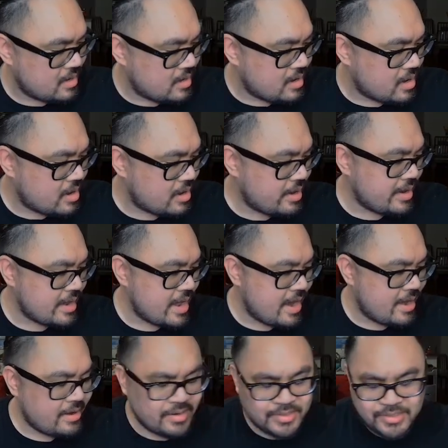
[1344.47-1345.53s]
Alright,
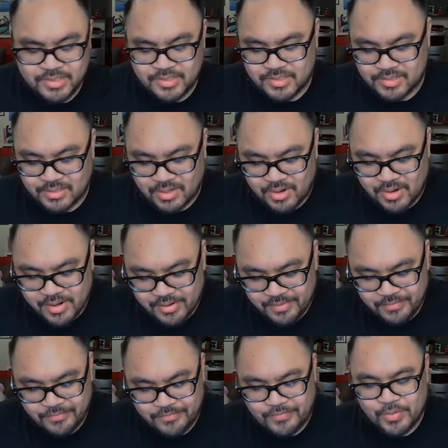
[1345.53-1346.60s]
and our
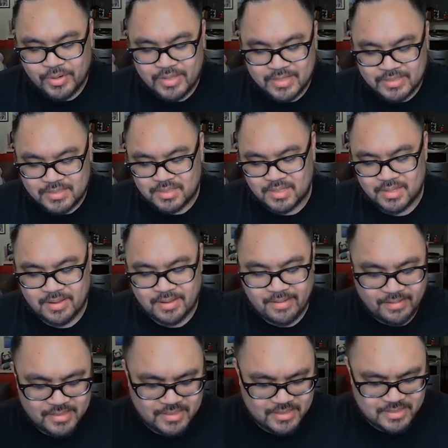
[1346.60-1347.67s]
star for this
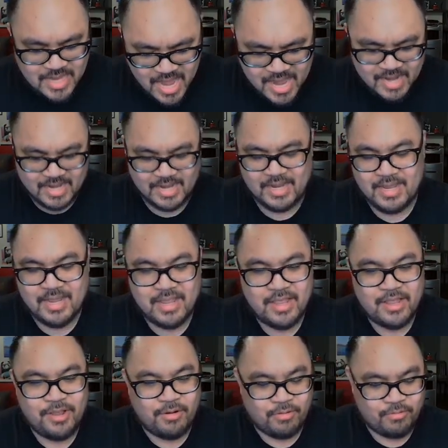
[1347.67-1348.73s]
set,
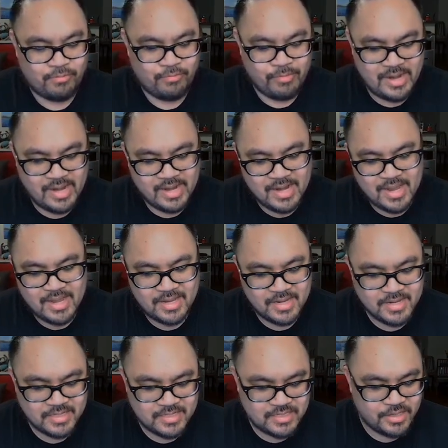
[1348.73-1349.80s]

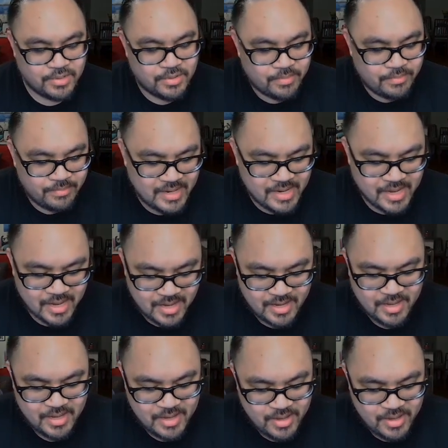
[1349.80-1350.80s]
Rina Shinomiya.